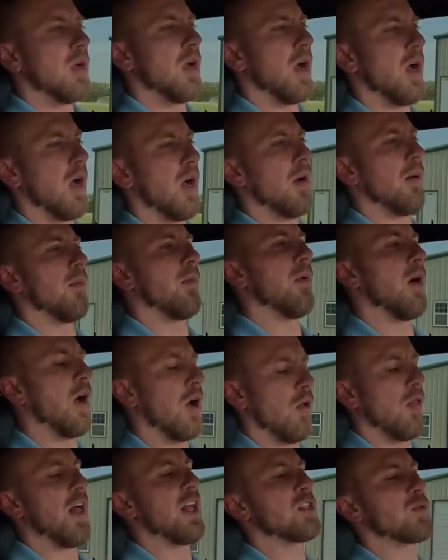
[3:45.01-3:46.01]

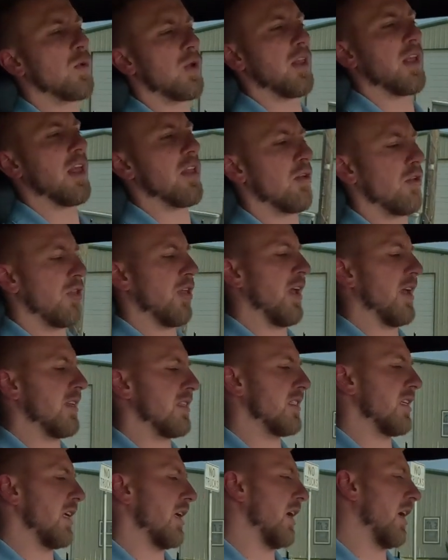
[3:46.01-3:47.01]
Oh, that's one of the other
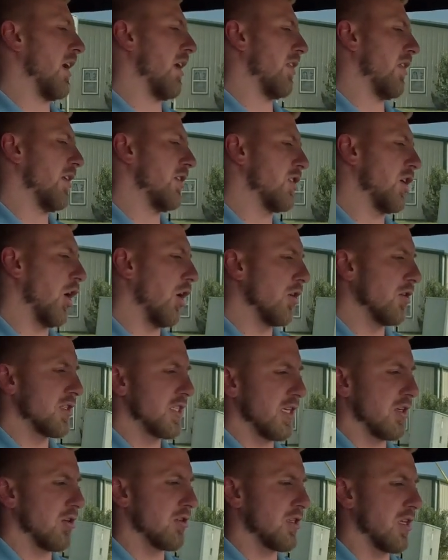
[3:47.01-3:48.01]
things. The turn
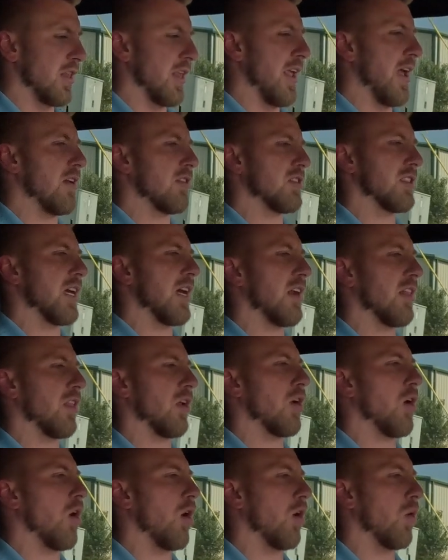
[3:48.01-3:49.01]
signals on the outside of the
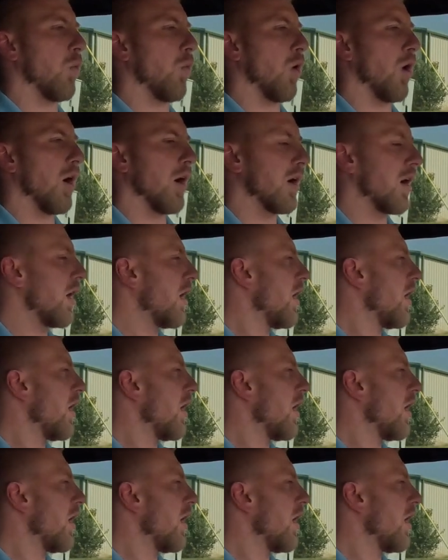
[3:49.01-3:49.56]
car work,